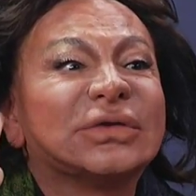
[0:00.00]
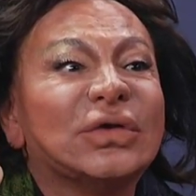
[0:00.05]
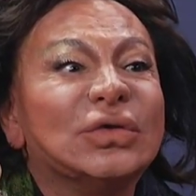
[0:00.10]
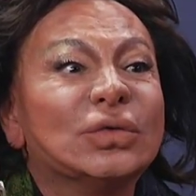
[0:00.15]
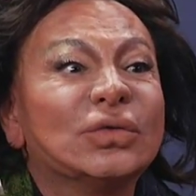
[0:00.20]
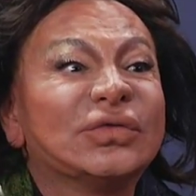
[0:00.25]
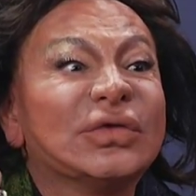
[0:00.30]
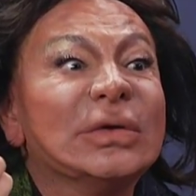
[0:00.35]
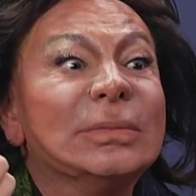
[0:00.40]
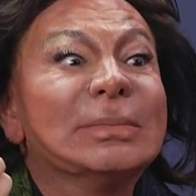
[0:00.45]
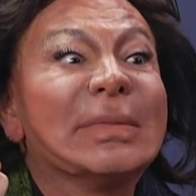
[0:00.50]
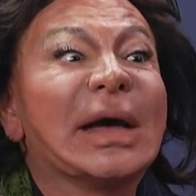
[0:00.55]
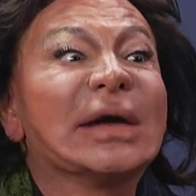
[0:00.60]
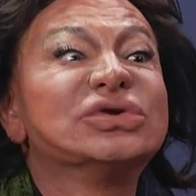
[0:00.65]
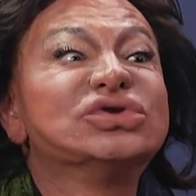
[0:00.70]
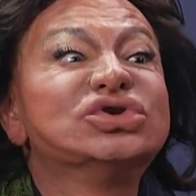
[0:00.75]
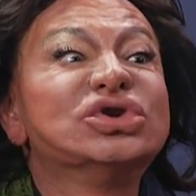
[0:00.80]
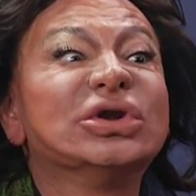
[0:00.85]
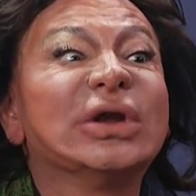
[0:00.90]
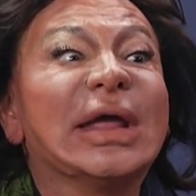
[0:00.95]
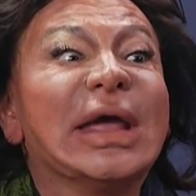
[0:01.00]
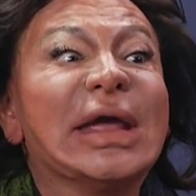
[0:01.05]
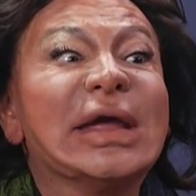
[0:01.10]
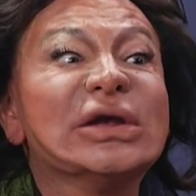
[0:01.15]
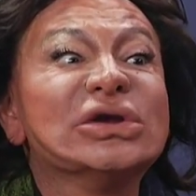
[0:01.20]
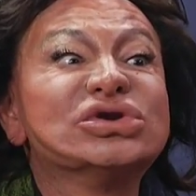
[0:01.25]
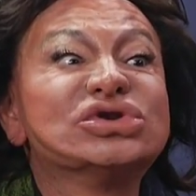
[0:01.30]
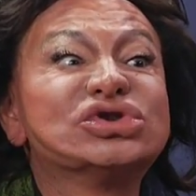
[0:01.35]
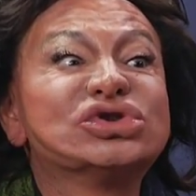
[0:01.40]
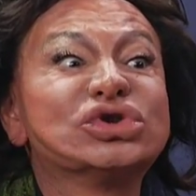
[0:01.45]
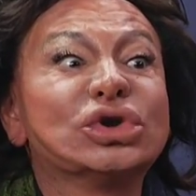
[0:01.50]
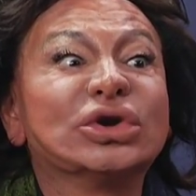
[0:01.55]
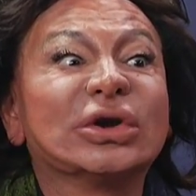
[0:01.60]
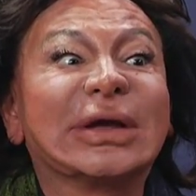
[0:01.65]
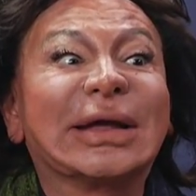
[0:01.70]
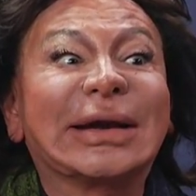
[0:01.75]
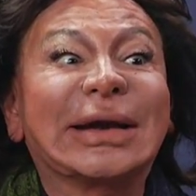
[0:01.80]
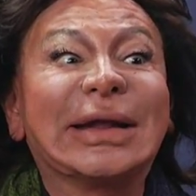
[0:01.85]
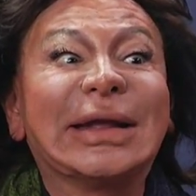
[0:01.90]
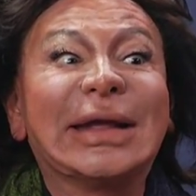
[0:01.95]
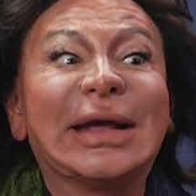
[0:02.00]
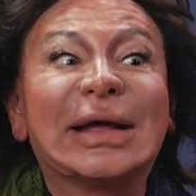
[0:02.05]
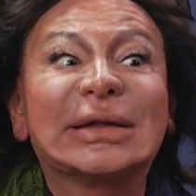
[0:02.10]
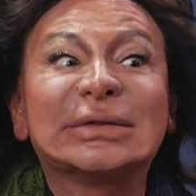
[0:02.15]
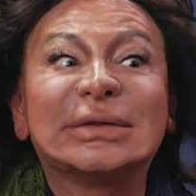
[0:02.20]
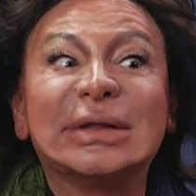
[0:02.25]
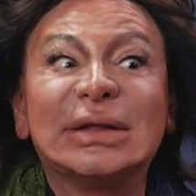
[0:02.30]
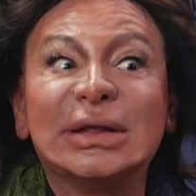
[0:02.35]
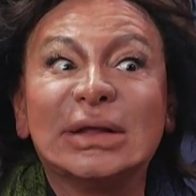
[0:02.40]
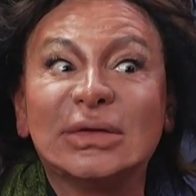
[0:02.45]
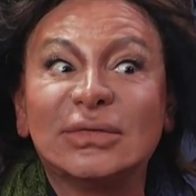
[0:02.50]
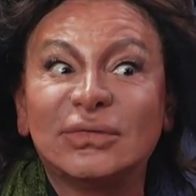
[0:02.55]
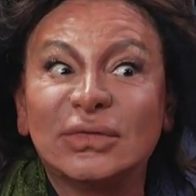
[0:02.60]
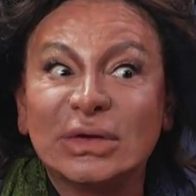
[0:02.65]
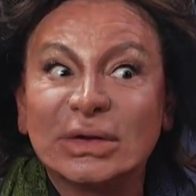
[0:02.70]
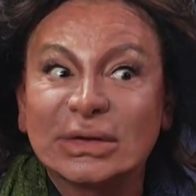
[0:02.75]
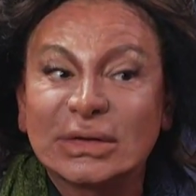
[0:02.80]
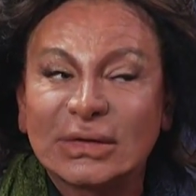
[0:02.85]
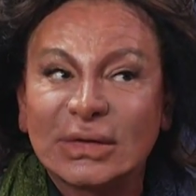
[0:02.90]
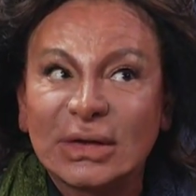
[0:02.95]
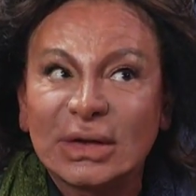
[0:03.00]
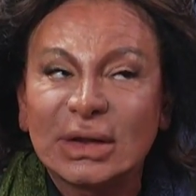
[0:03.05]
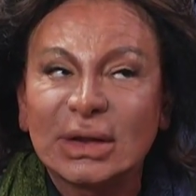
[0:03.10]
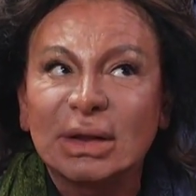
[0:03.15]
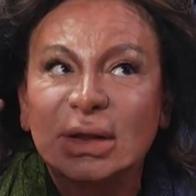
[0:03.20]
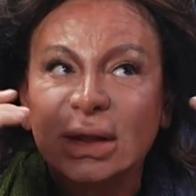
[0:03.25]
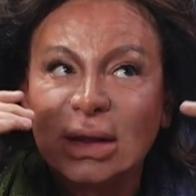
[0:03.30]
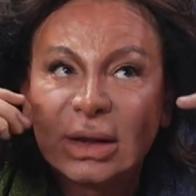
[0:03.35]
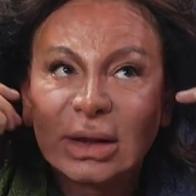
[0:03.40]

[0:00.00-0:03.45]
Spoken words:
use imagination, creativity.